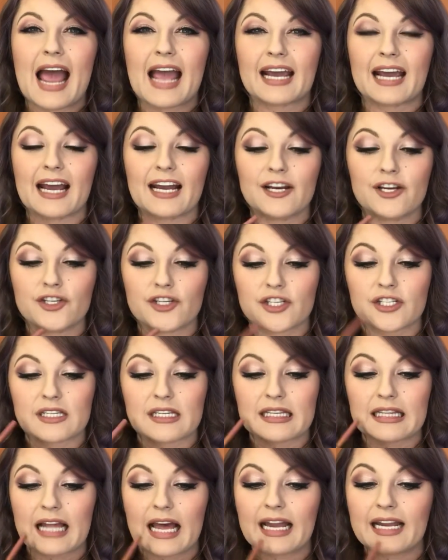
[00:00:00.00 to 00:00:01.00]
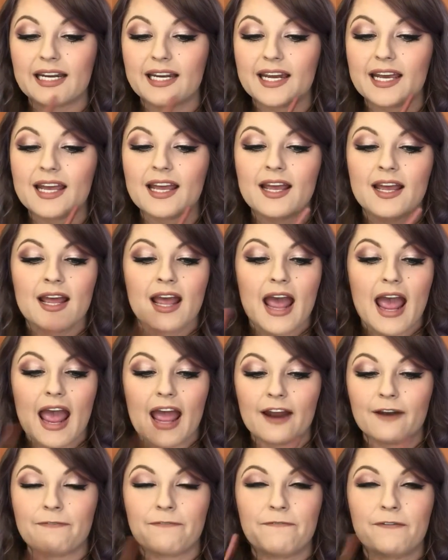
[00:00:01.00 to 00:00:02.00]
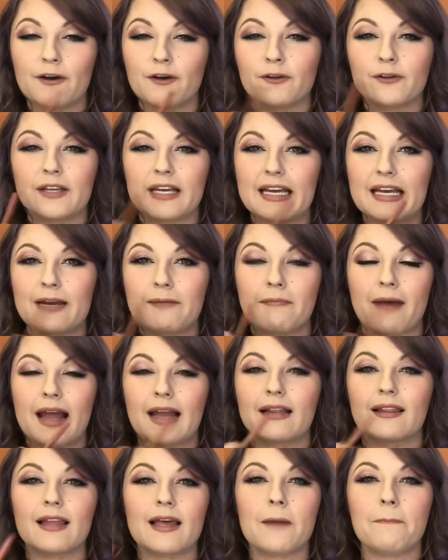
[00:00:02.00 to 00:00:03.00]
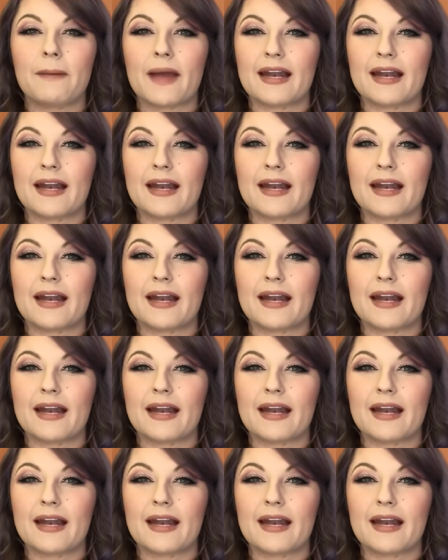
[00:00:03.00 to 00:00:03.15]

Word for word: I kind of just lined it and filled in my lip.